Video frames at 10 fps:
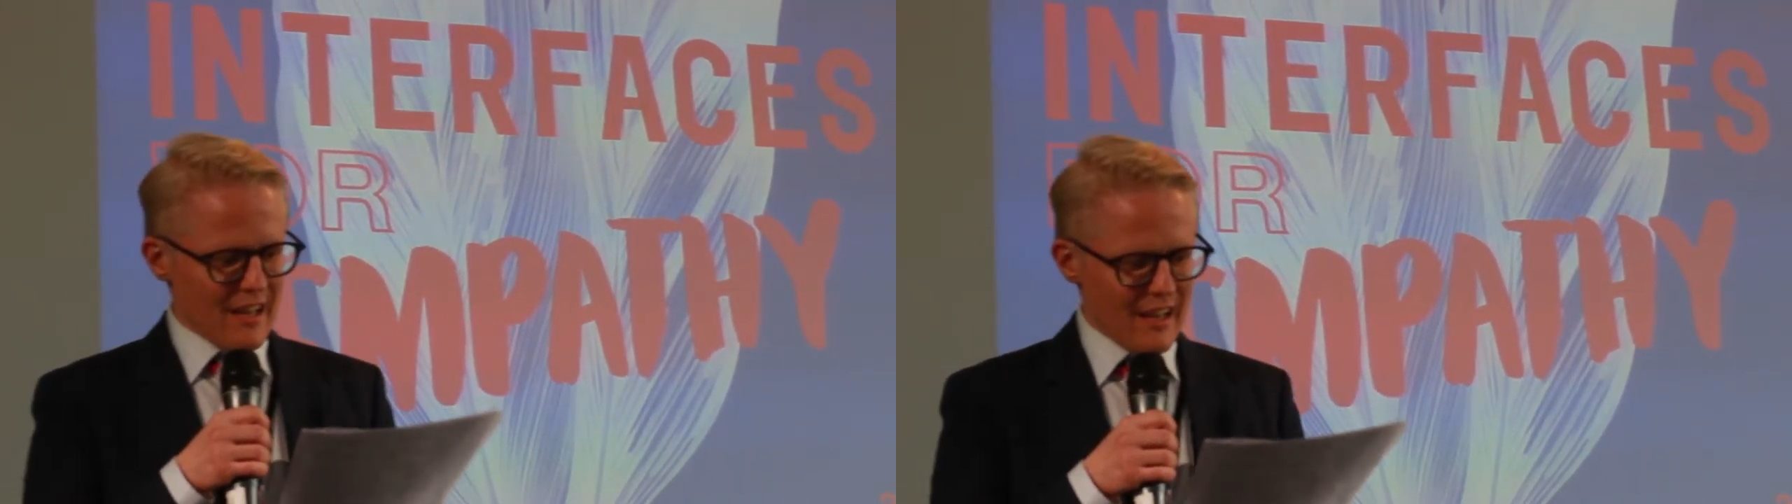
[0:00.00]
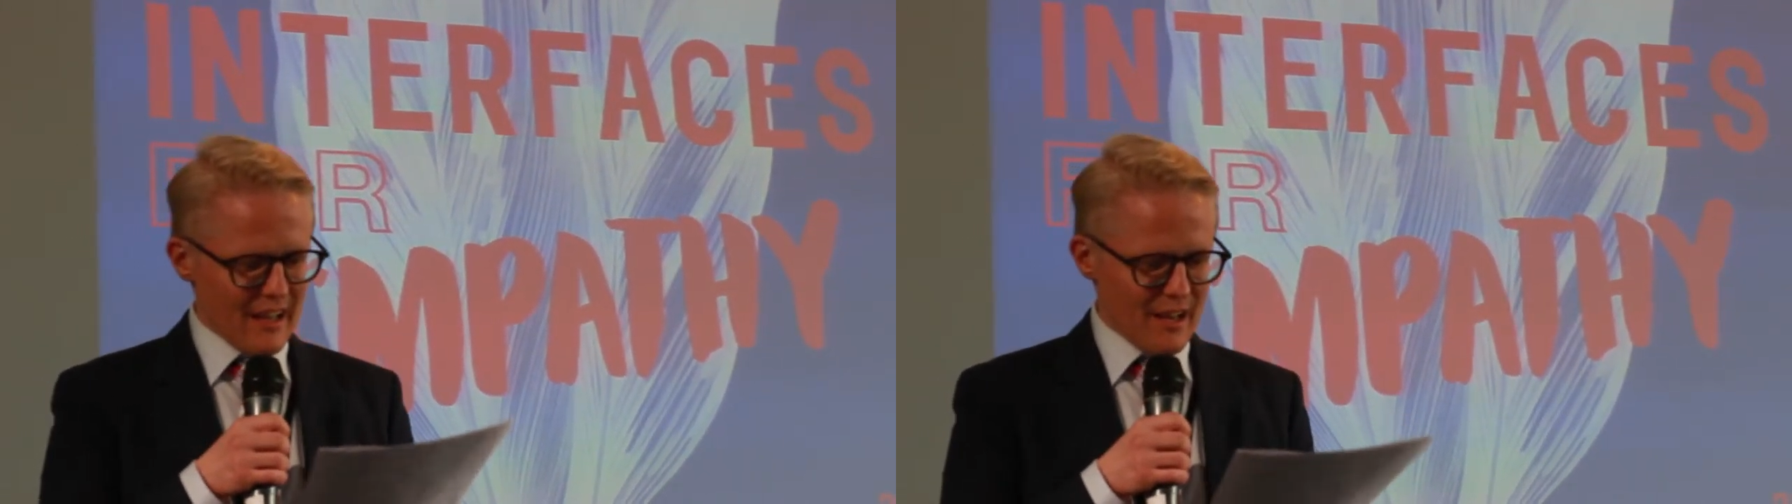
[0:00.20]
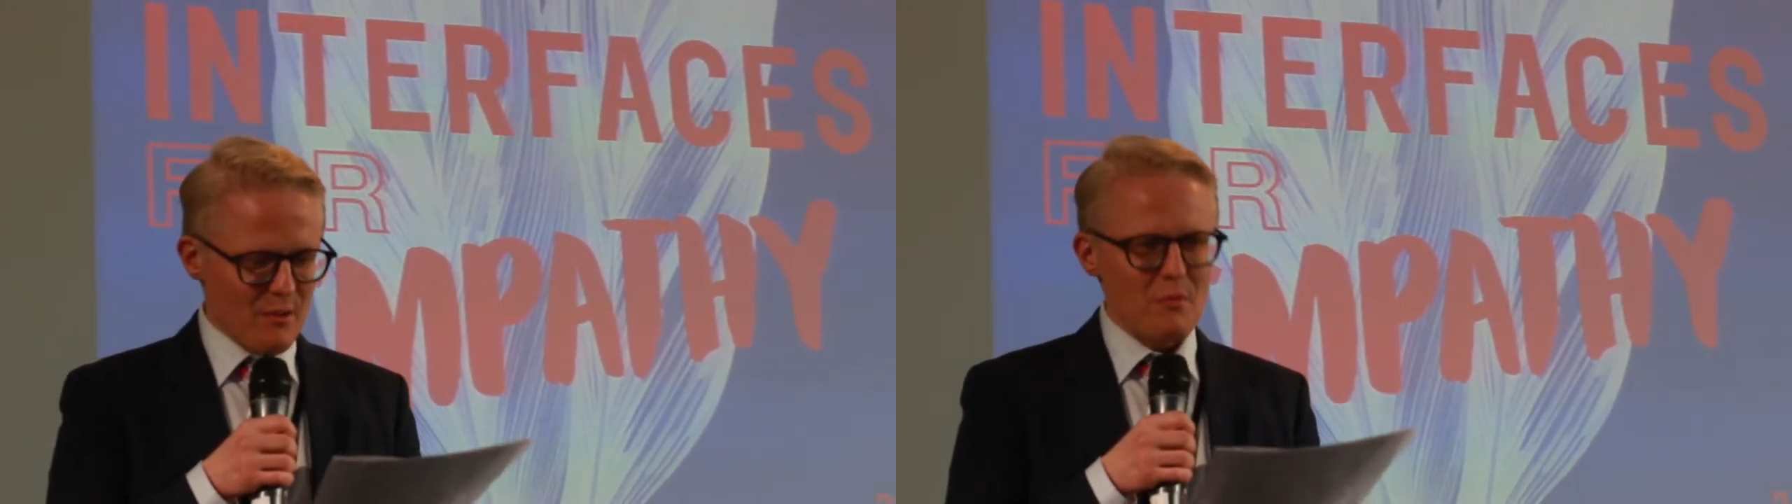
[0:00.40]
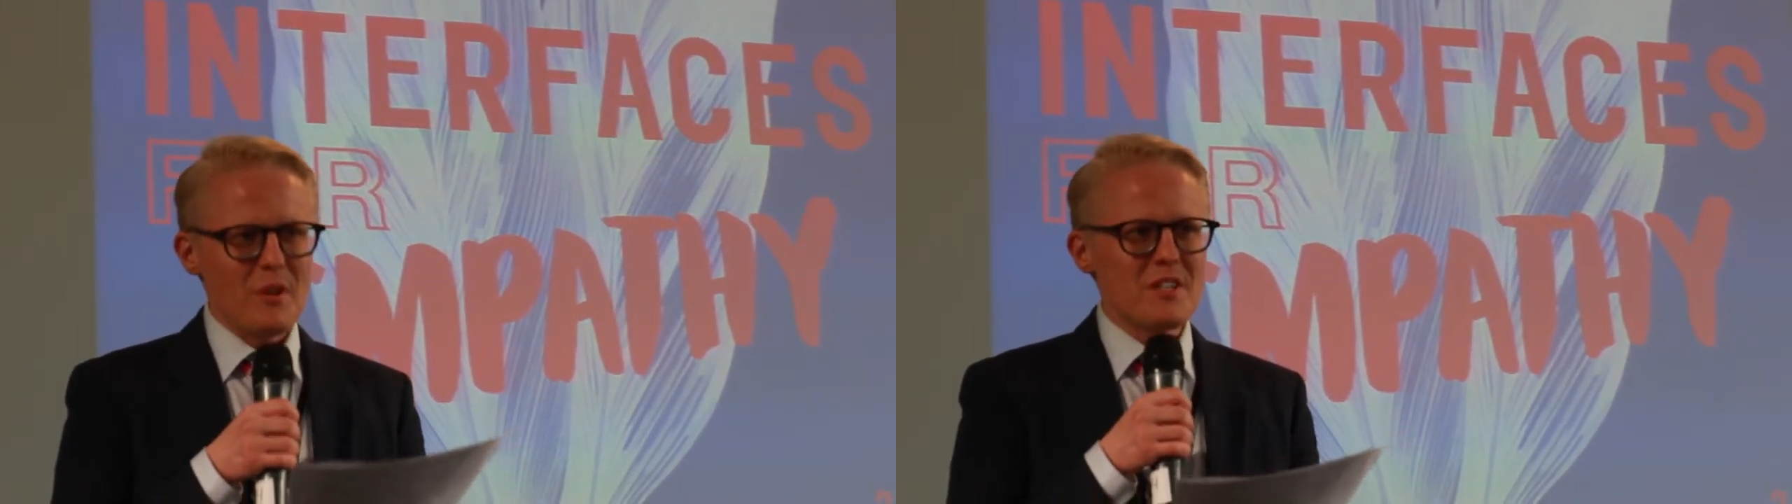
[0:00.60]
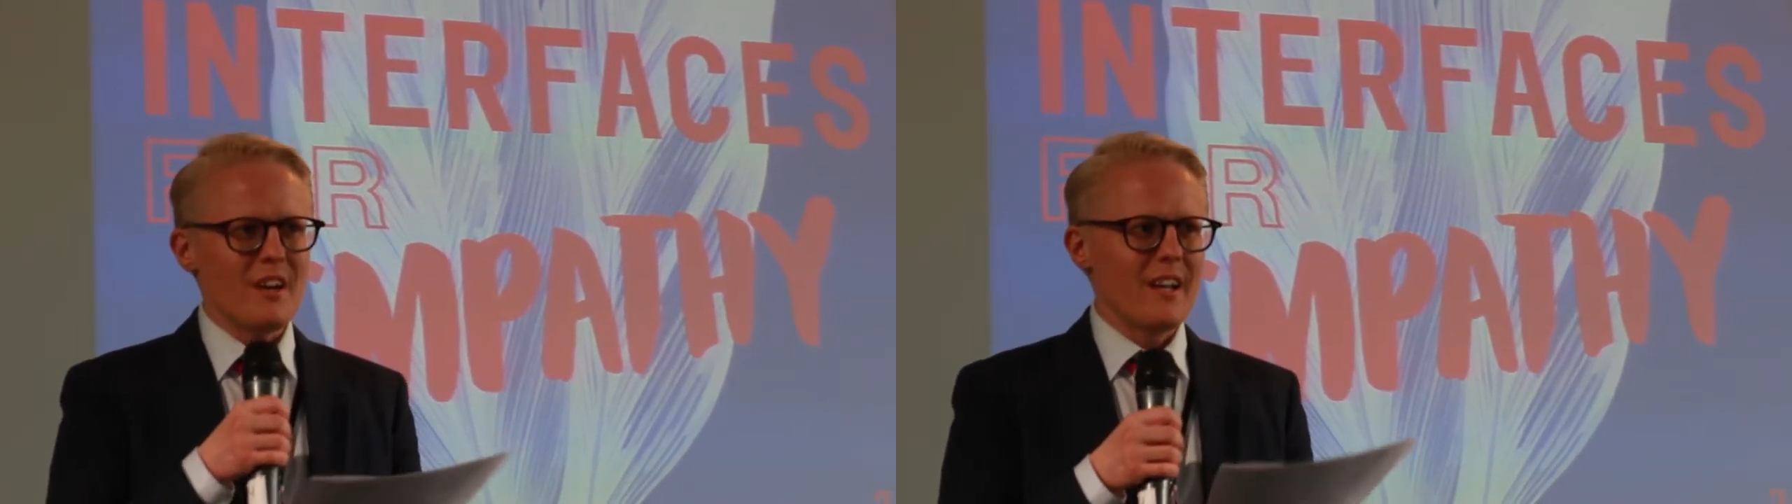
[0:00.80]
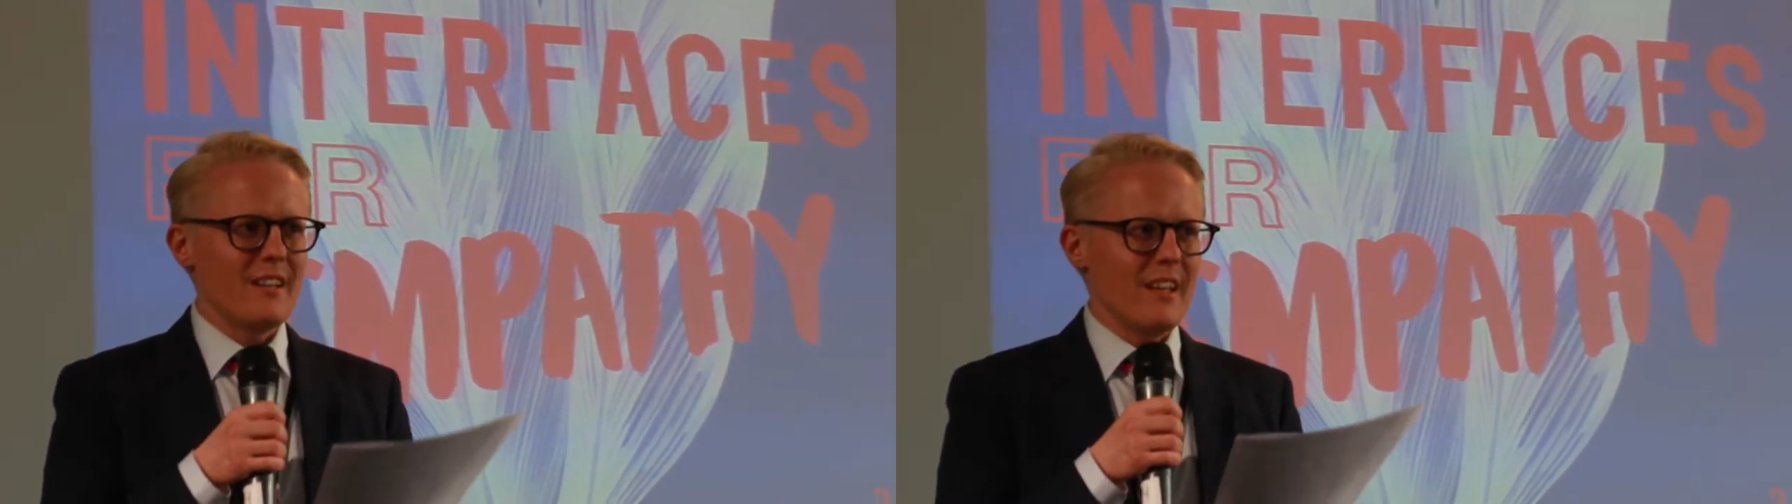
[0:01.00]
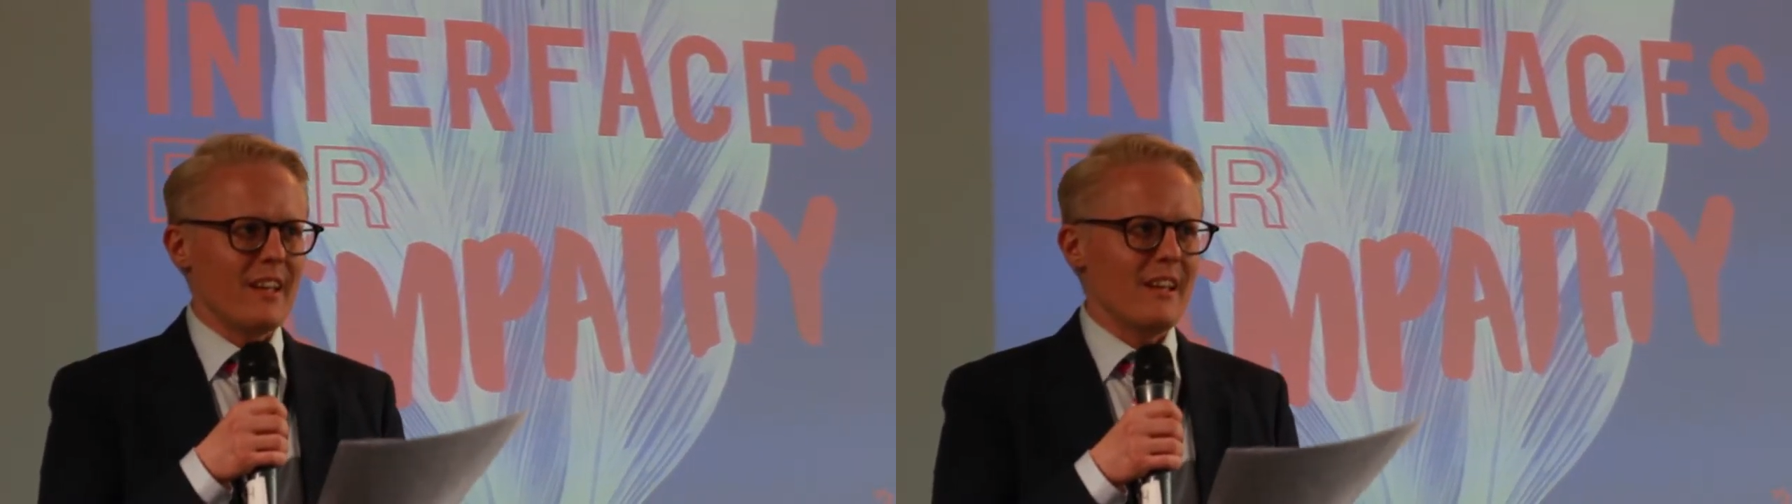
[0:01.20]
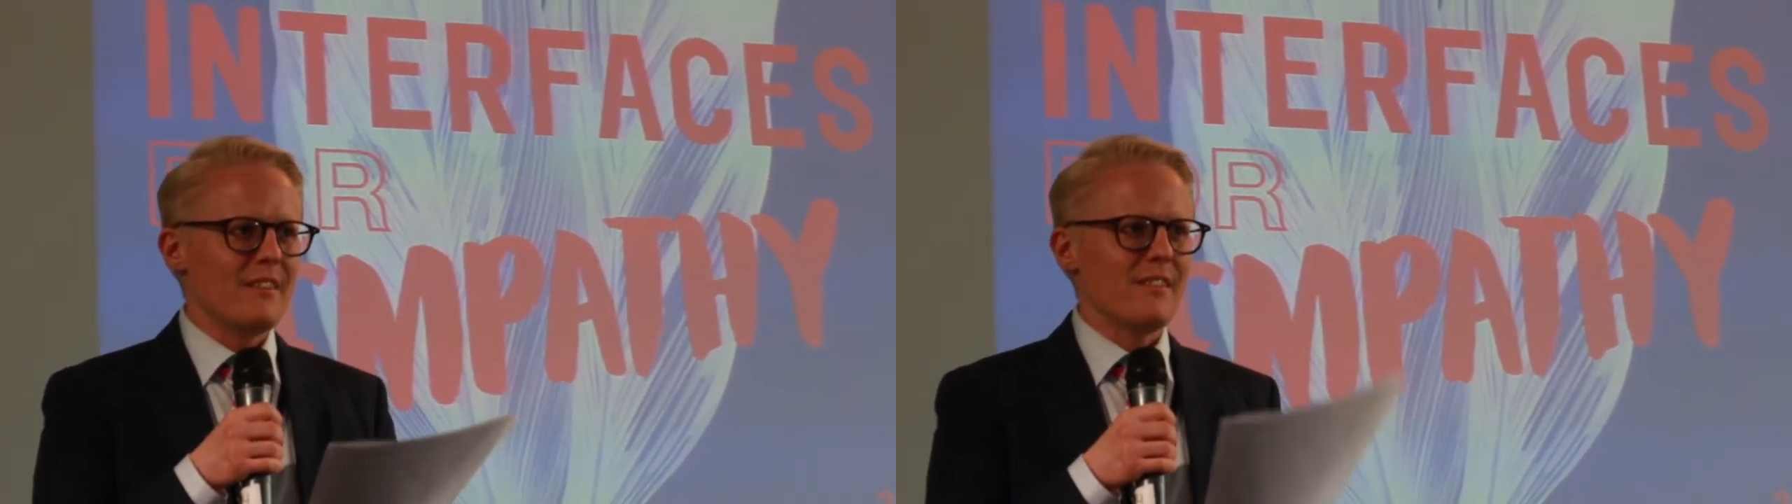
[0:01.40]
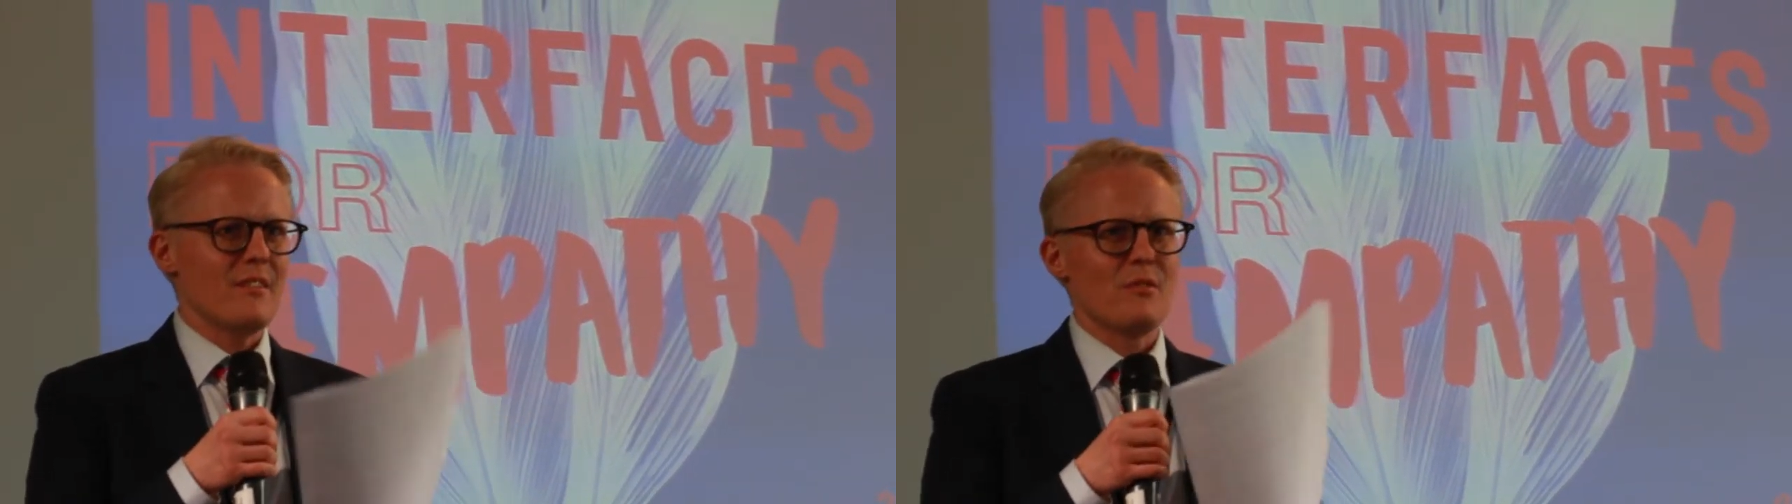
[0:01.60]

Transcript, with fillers: uh, which I think is